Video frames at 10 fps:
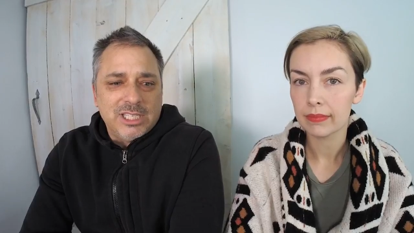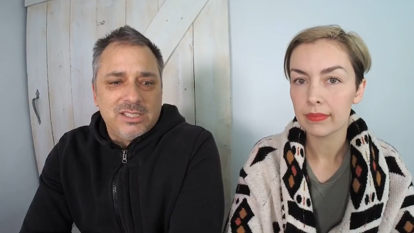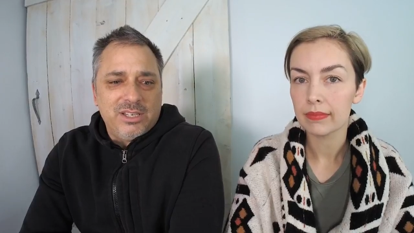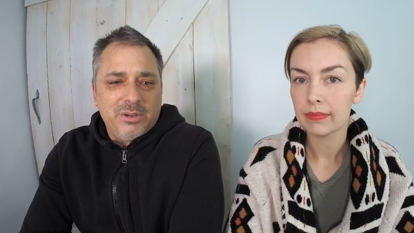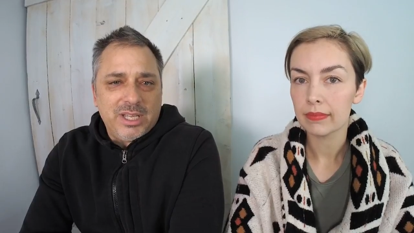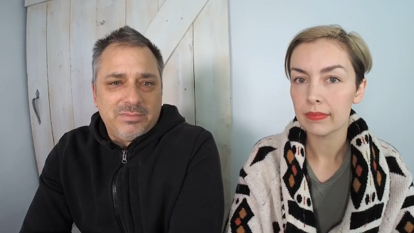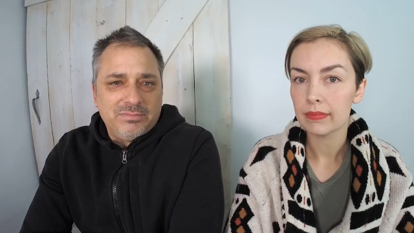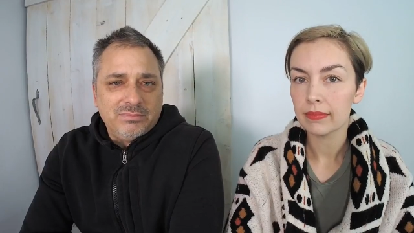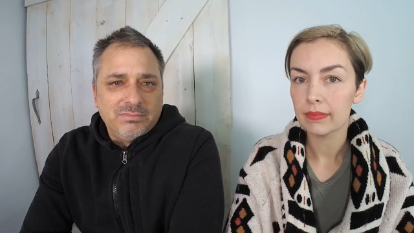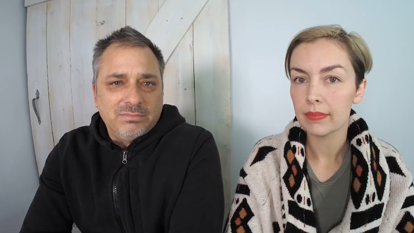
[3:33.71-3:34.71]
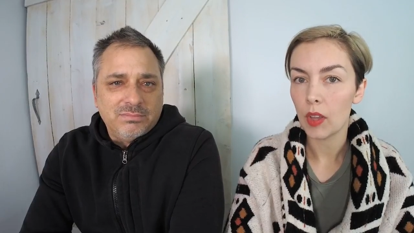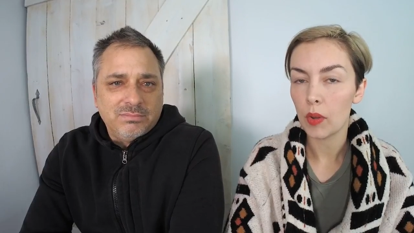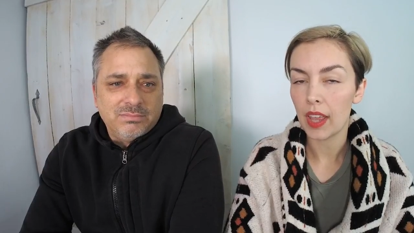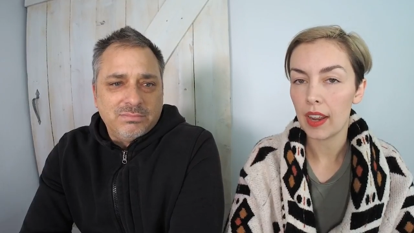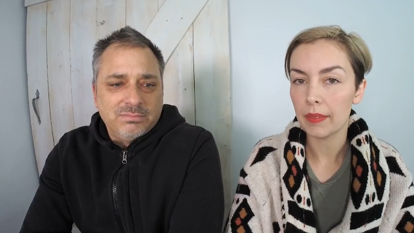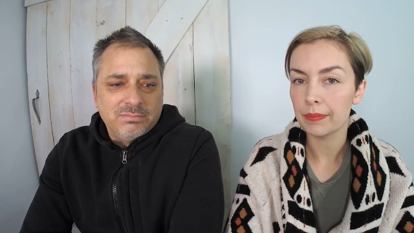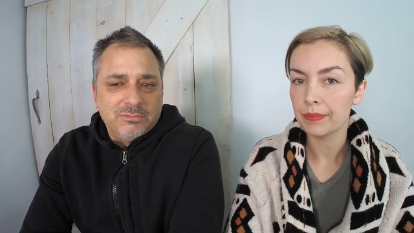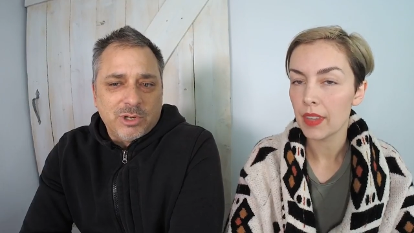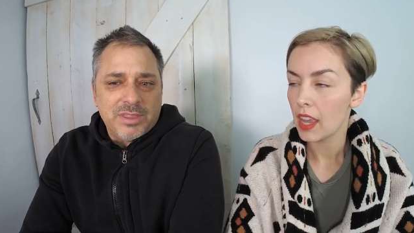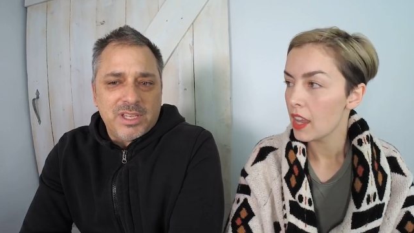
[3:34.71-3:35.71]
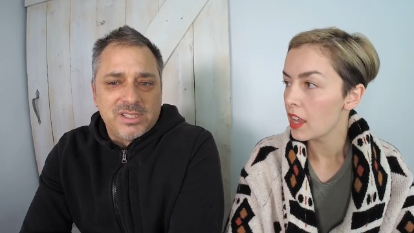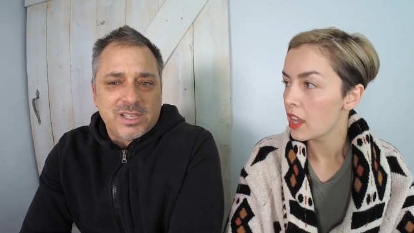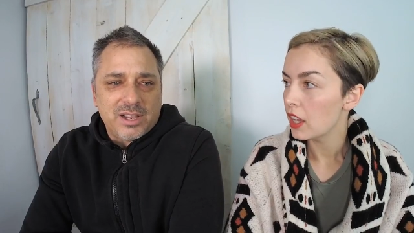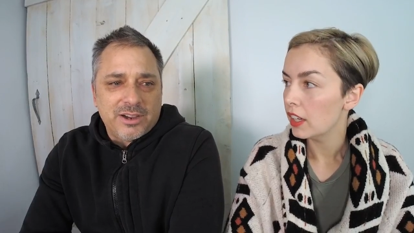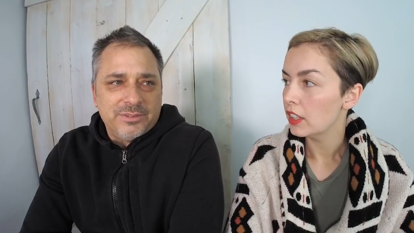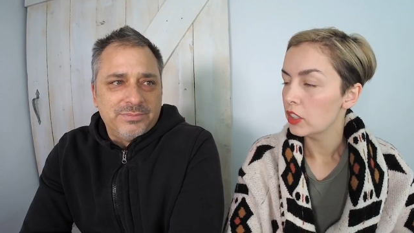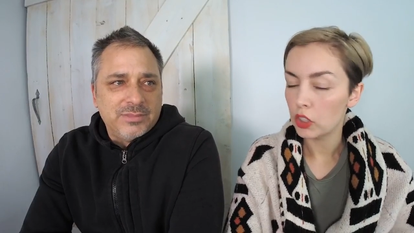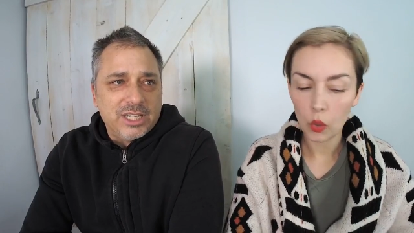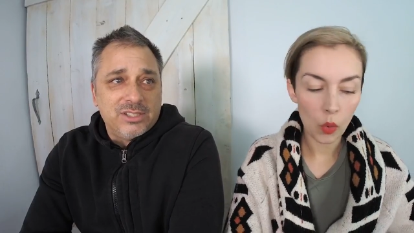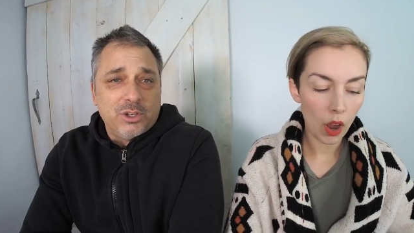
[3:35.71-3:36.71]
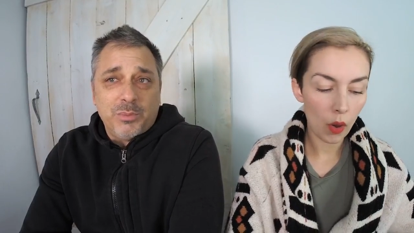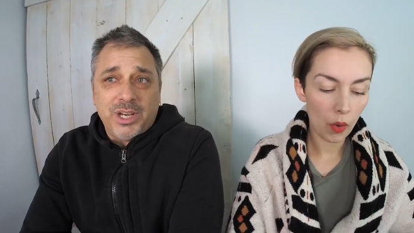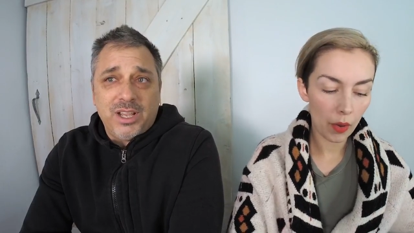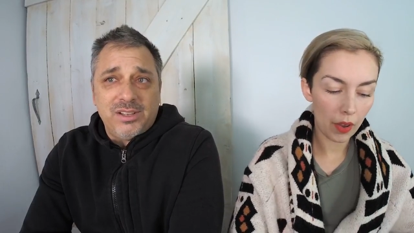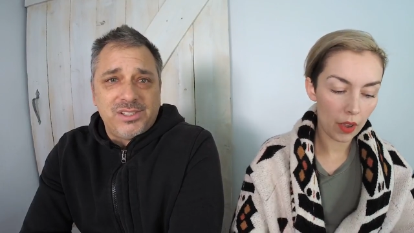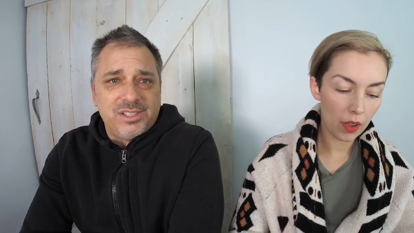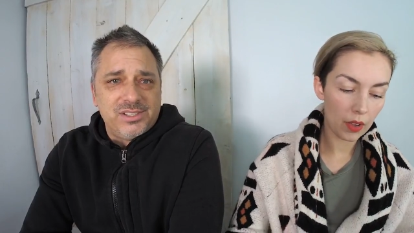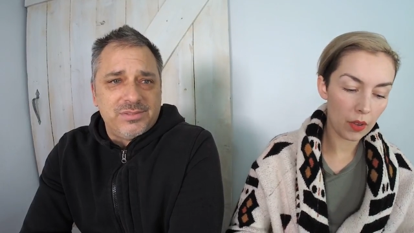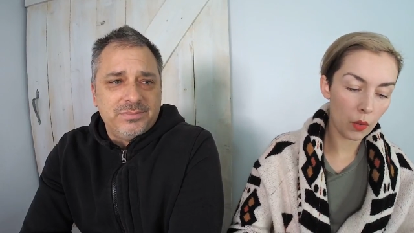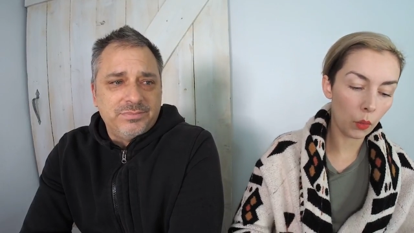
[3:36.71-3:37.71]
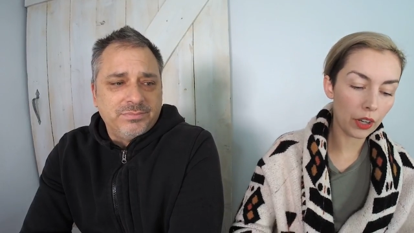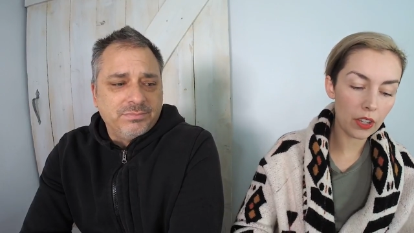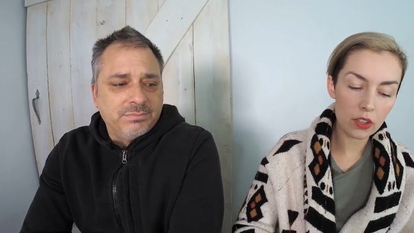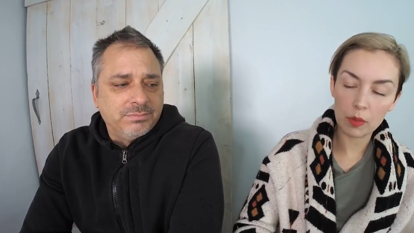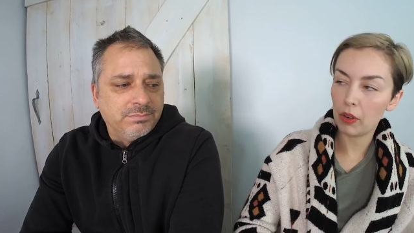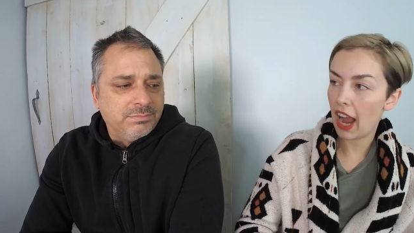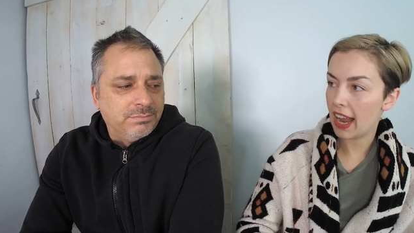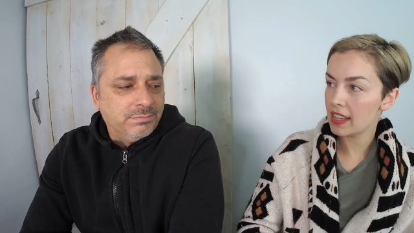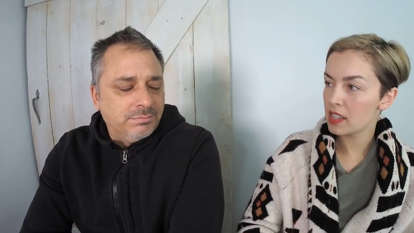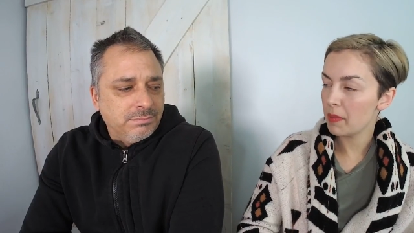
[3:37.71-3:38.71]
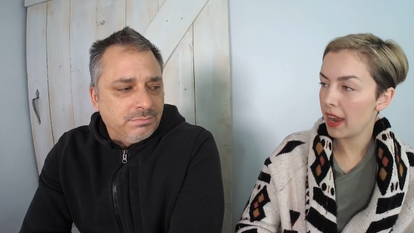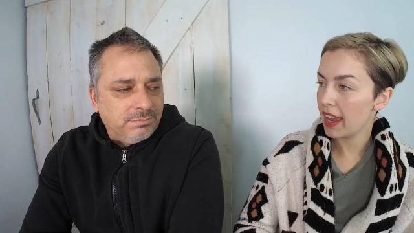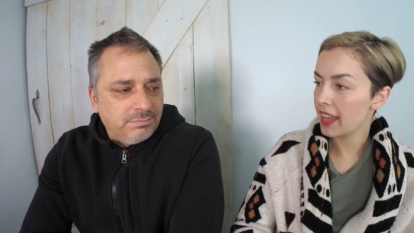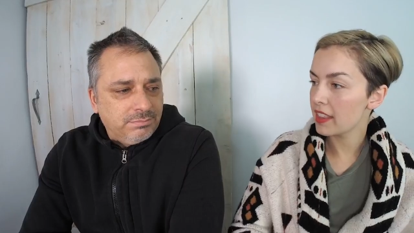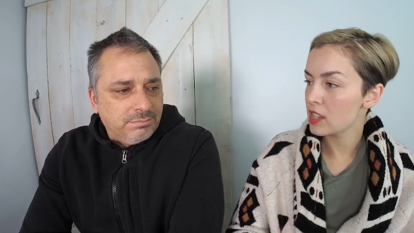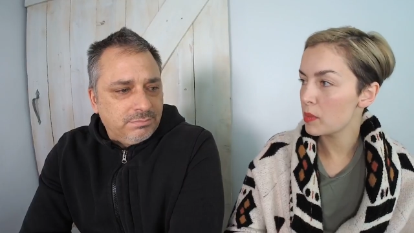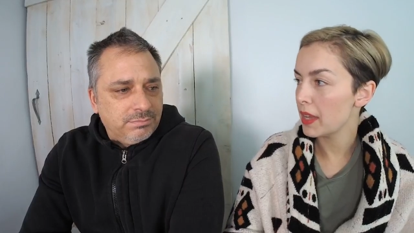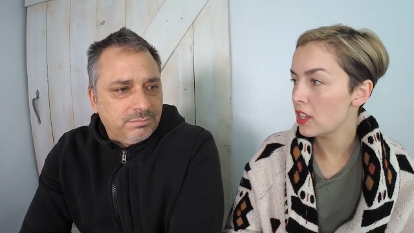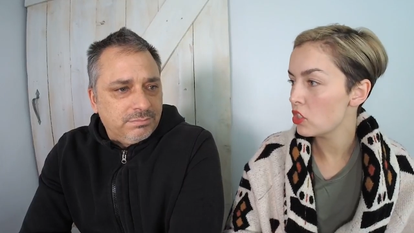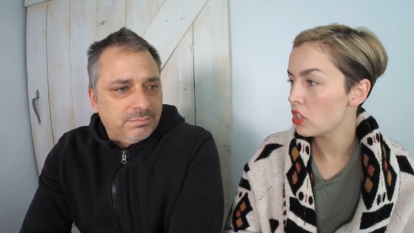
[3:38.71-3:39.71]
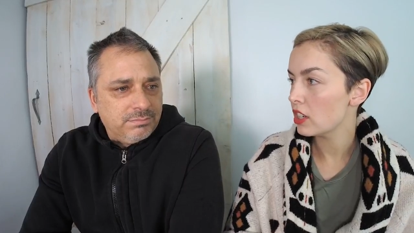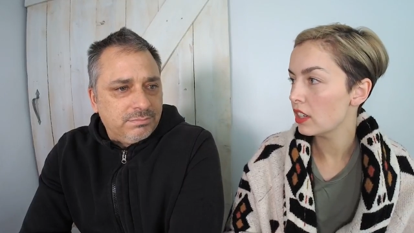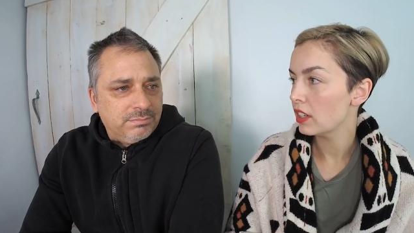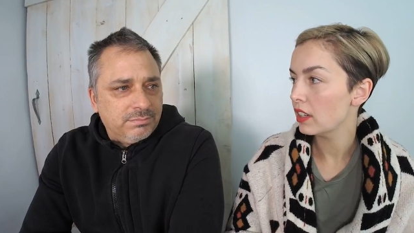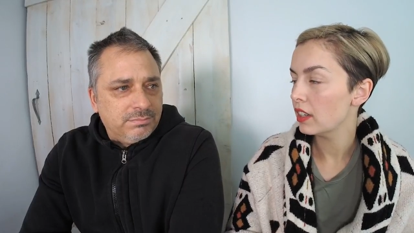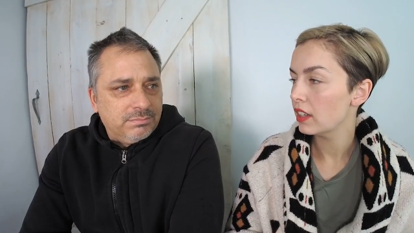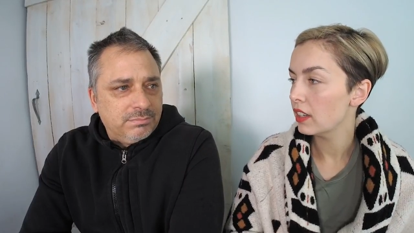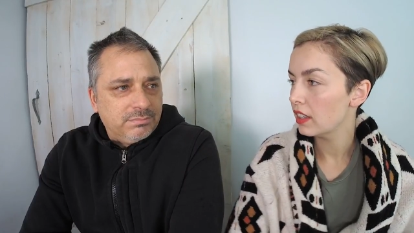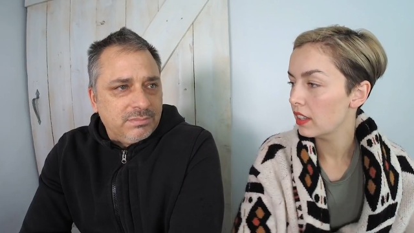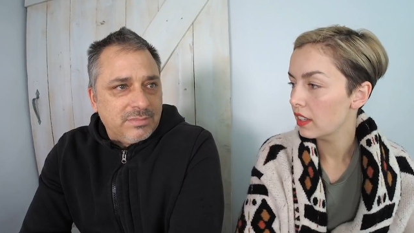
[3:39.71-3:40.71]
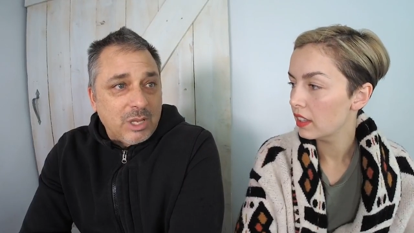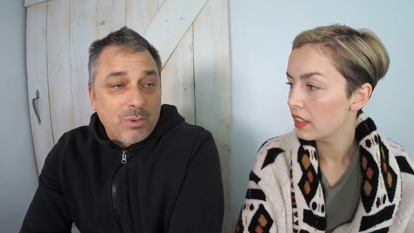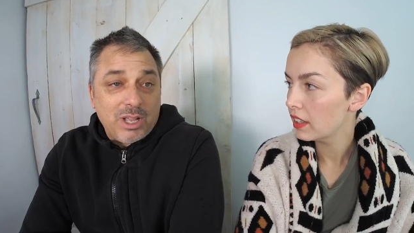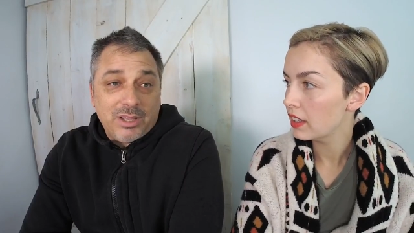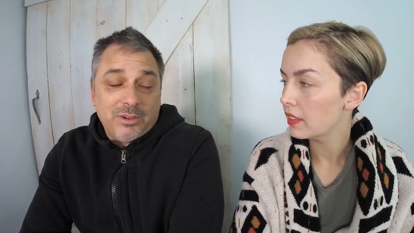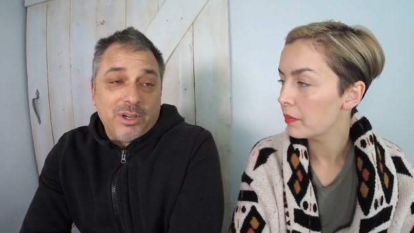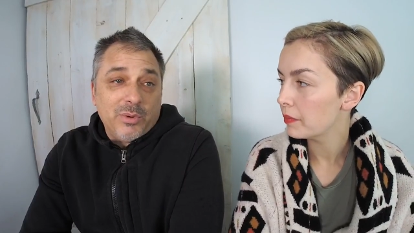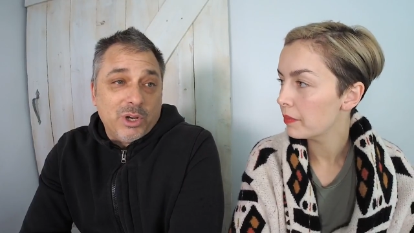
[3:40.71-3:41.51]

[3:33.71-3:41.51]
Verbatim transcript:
Speaker 1: Let's do it.
Speaker 2: No kidding.
Speaker 1: Run this sucker.
Speaker 2: Because nobody else is. Were you surprised by the speech?
Speaker 1: Well, you know,